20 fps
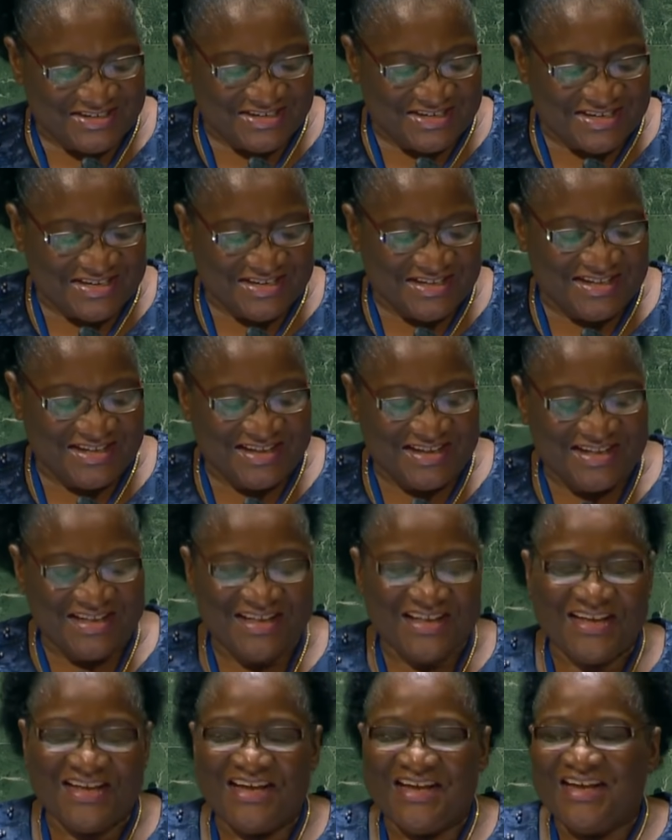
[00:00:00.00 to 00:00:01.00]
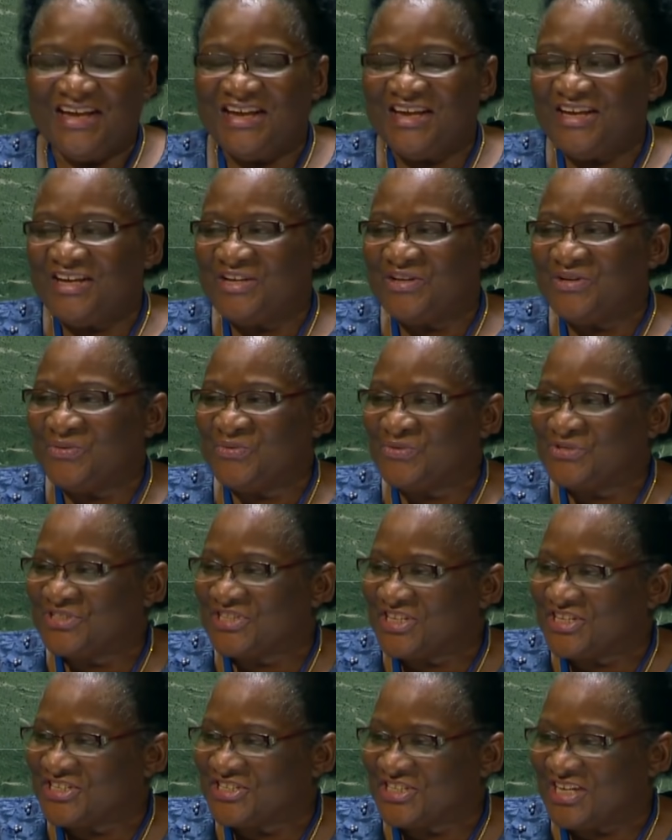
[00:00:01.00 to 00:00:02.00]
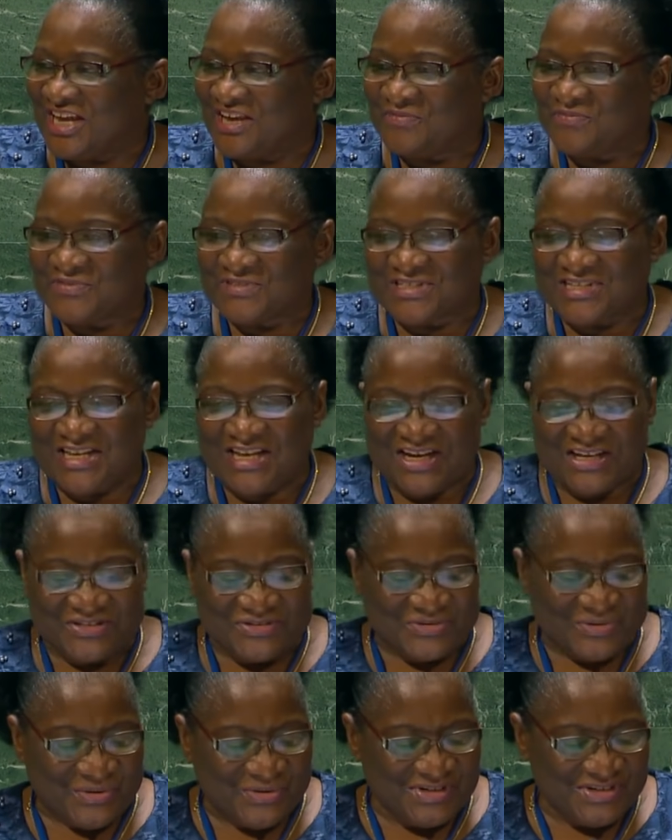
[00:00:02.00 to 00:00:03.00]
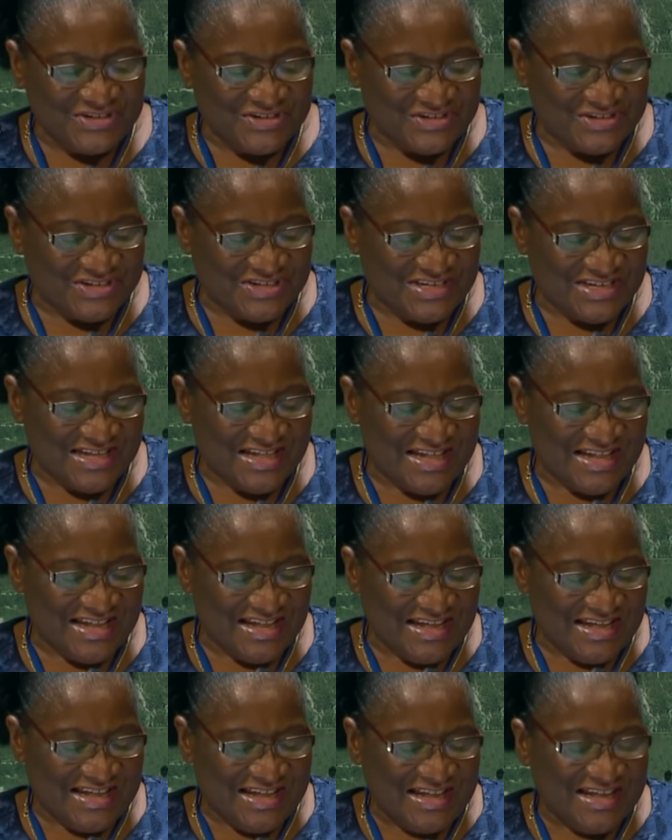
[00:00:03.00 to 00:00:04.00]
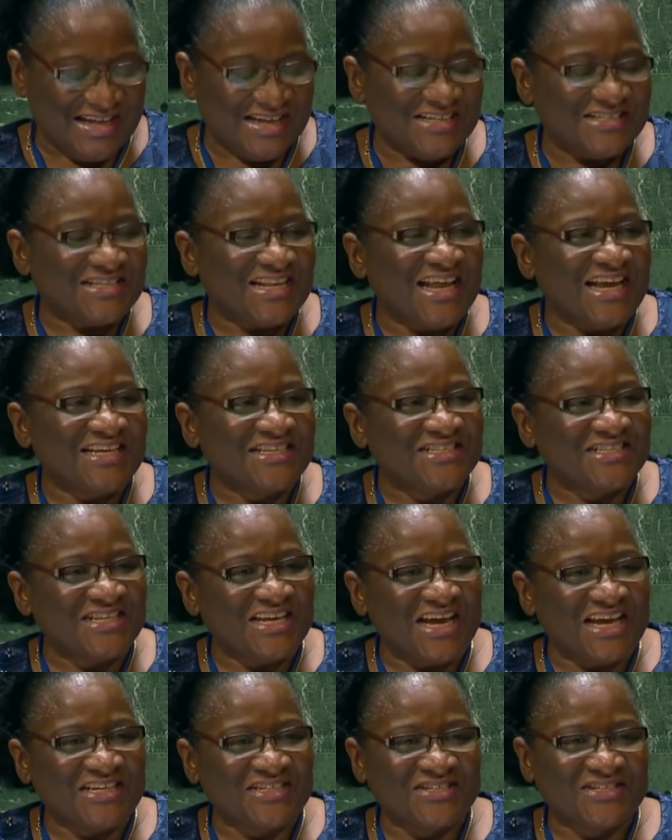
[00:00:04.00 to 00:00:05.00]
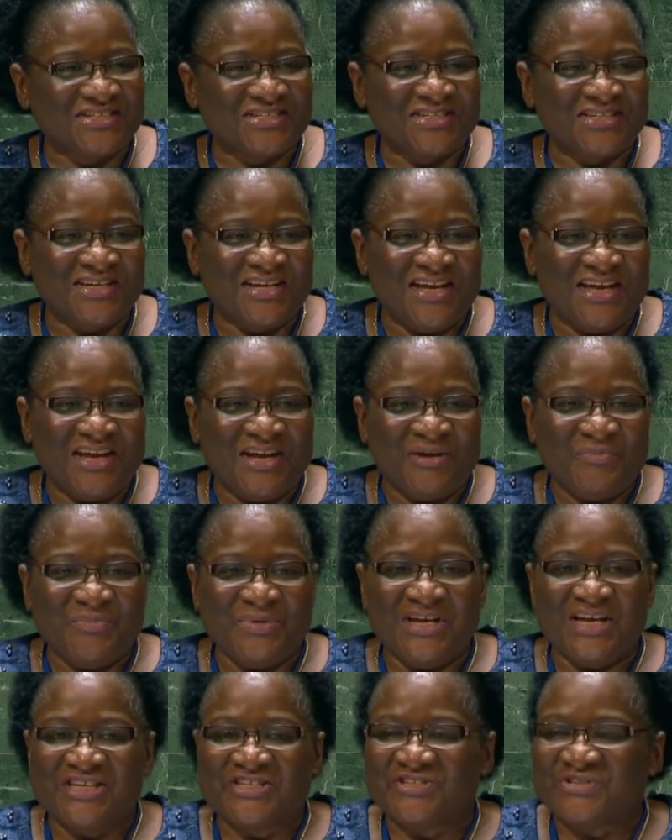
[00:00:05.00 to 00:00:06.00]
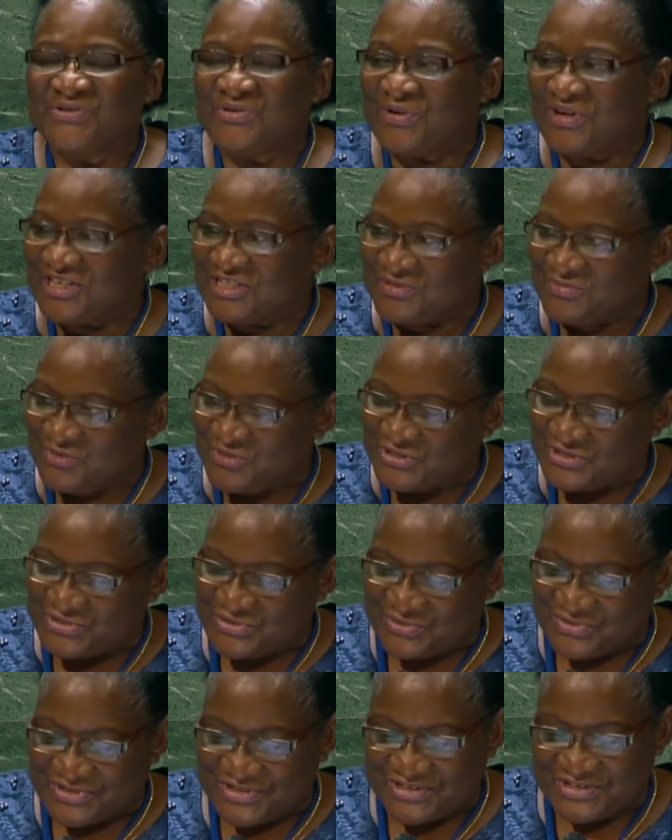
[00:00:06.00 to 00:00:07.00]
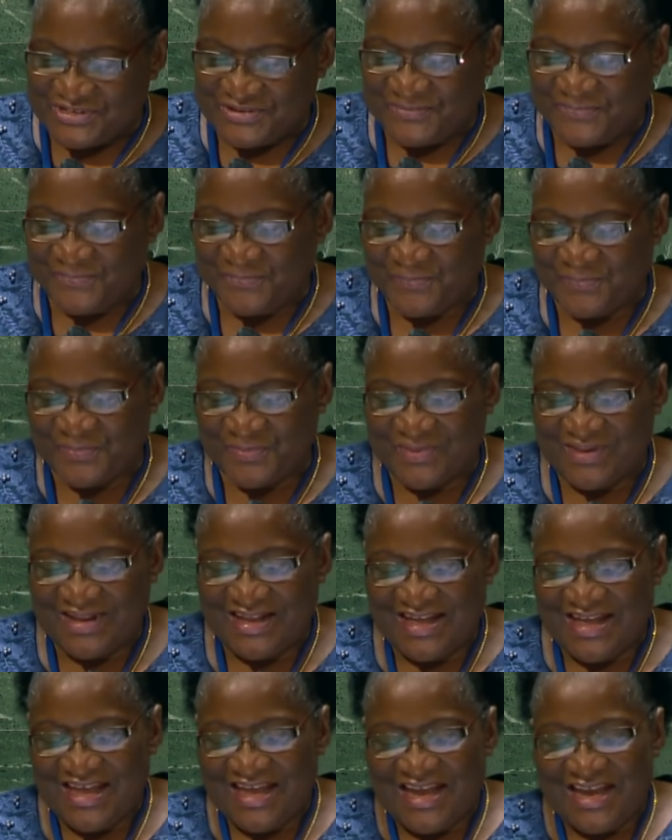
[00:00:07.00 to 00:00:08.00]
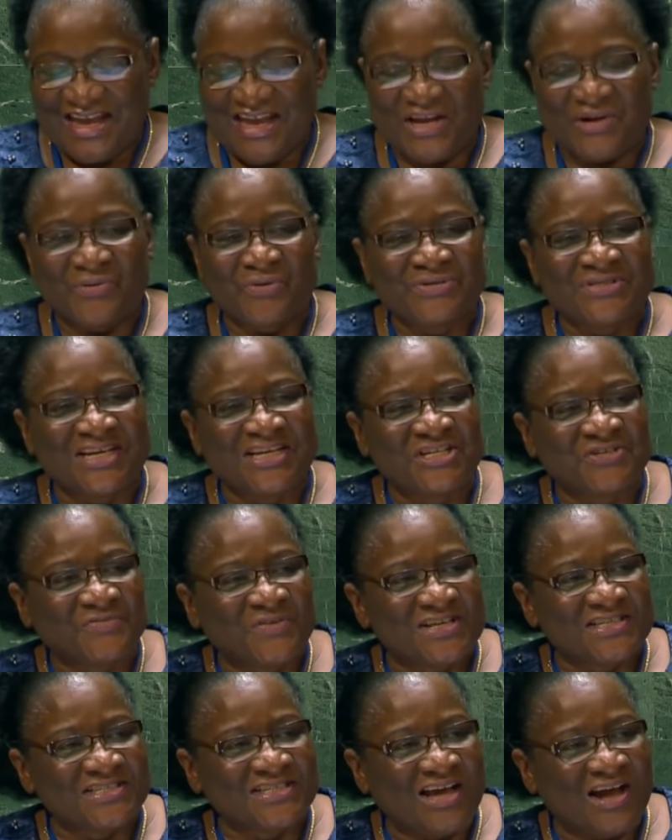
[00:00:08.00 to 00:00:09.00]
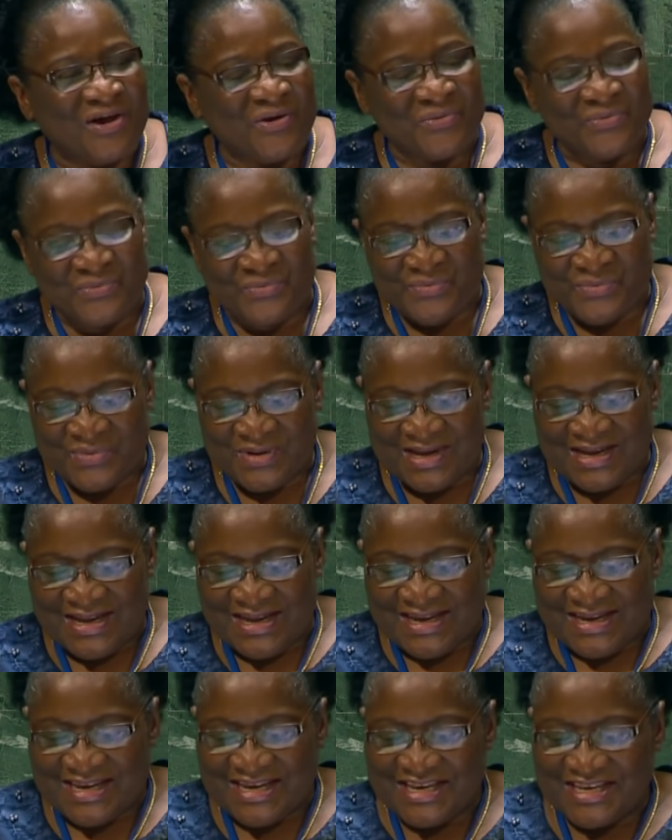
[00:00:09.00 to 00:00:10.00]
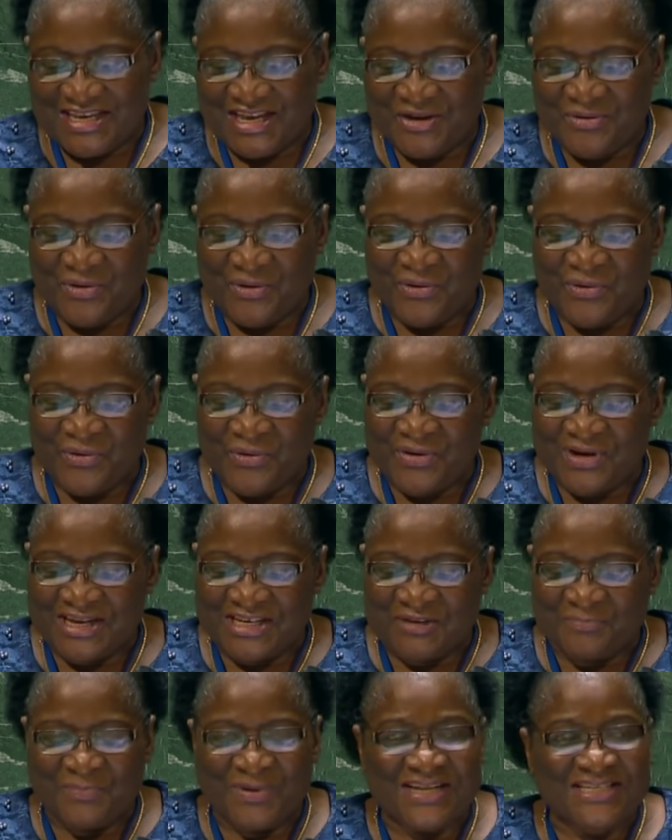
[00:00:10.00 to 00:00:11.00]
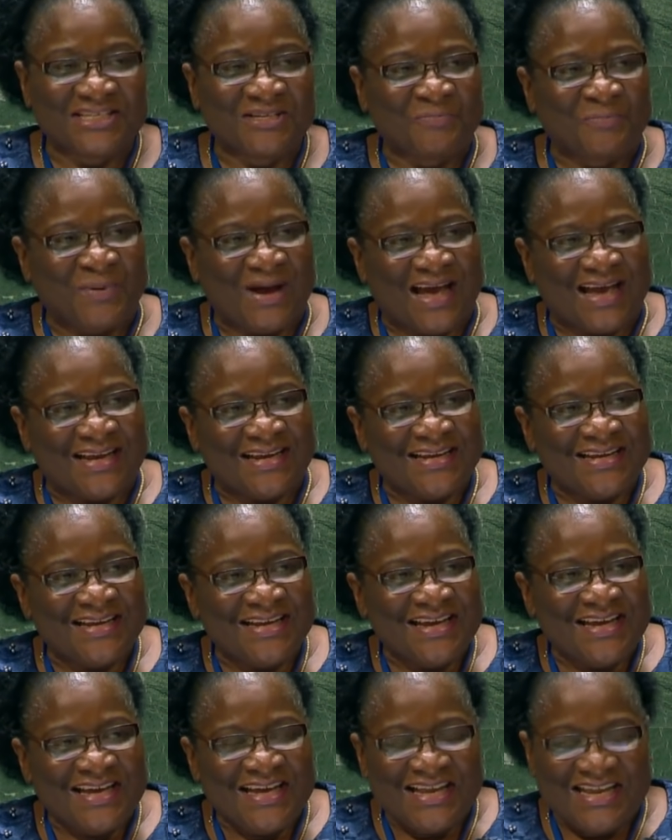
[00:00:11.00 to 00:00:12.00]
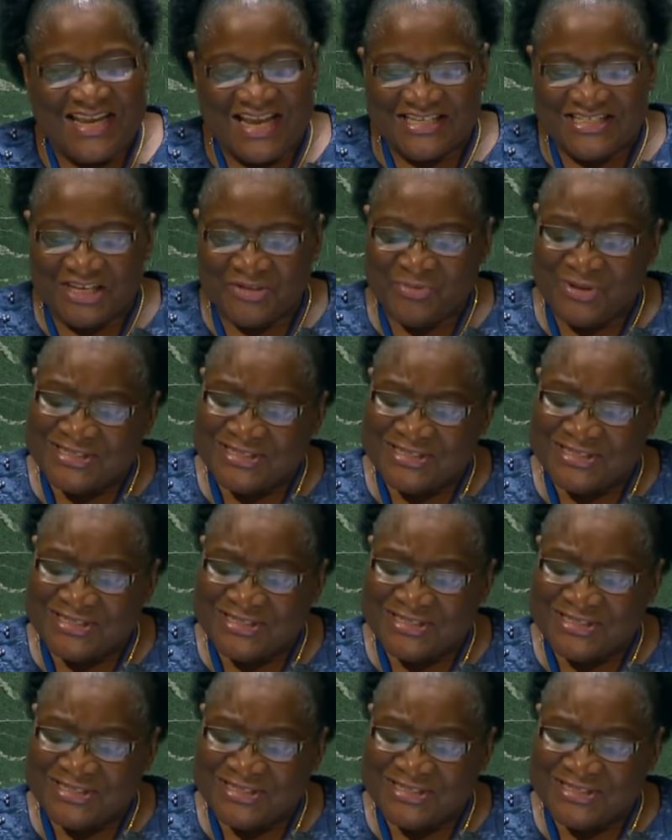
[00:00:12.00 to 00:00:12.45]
Mr. Secretary General of the United Nations, distinguished heads of delegations, excellencies, ladies and gentlemen, it is with great pleasure and honor